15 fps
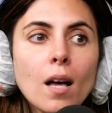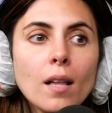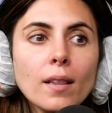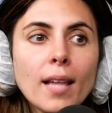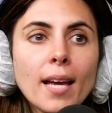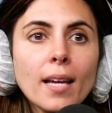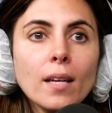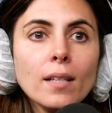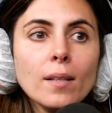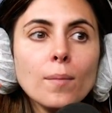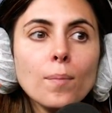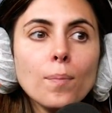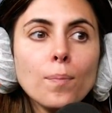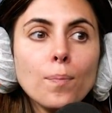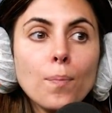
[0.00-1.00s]
like
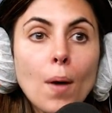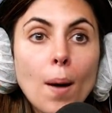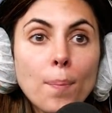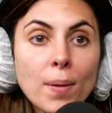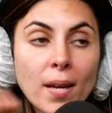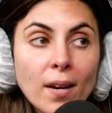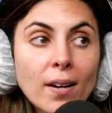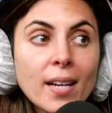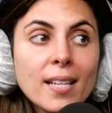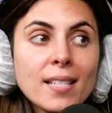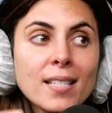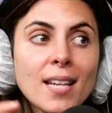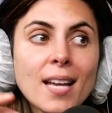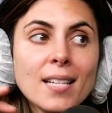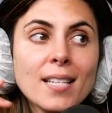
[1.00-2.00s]

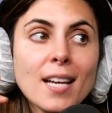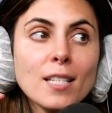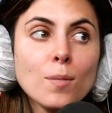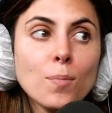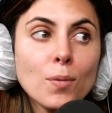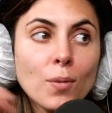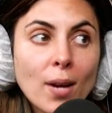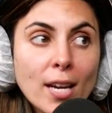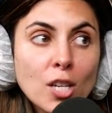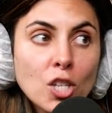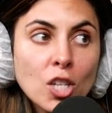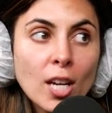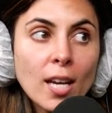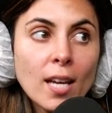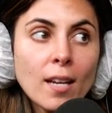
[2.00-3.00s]
appearance and
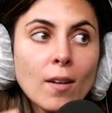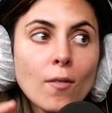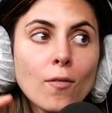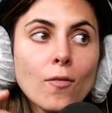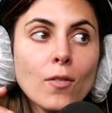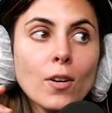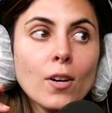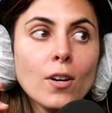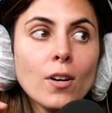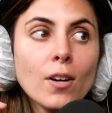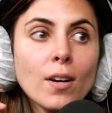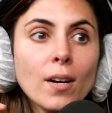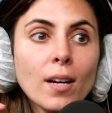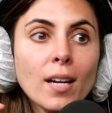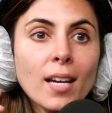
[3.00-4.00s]
desperation
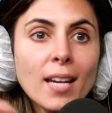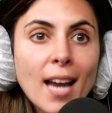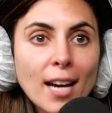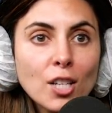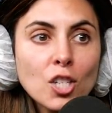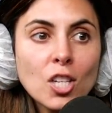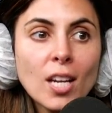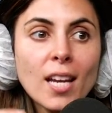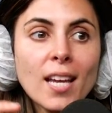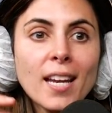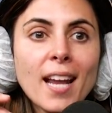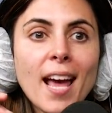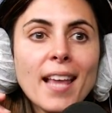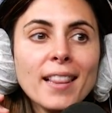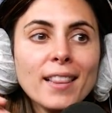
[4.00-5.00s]
for
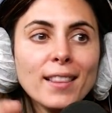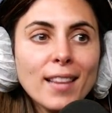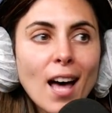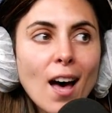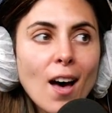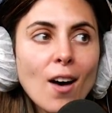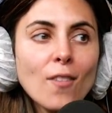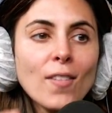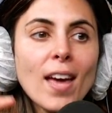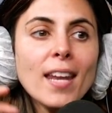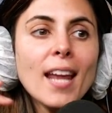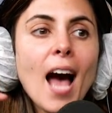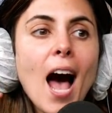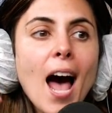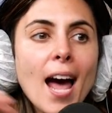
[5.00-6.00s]
connection and love.
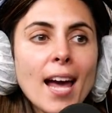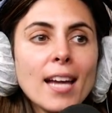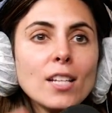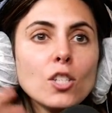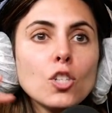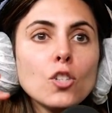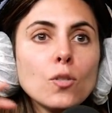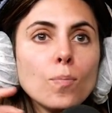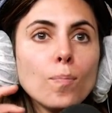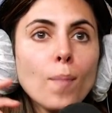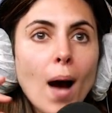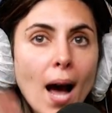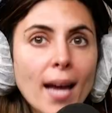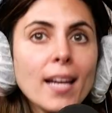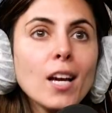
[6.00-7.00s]
And
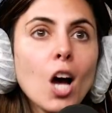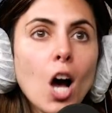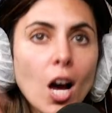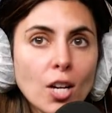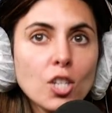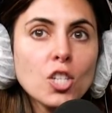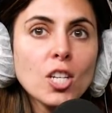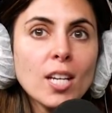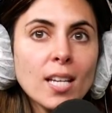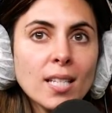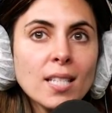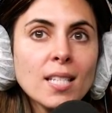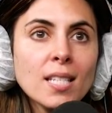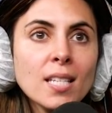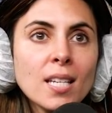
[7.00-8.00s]
my
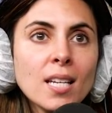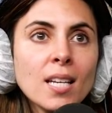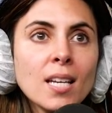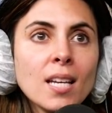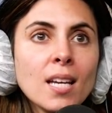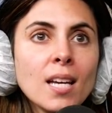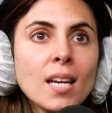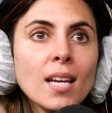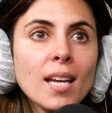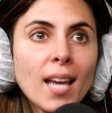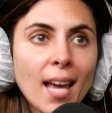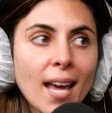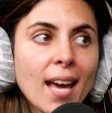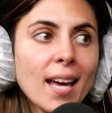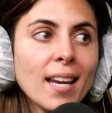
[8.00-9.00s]
conscience
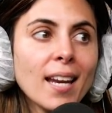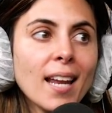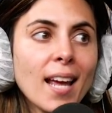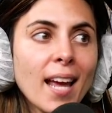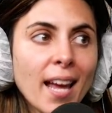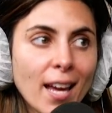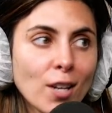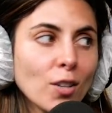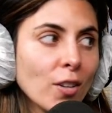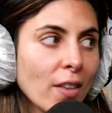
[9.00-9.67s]
can't handle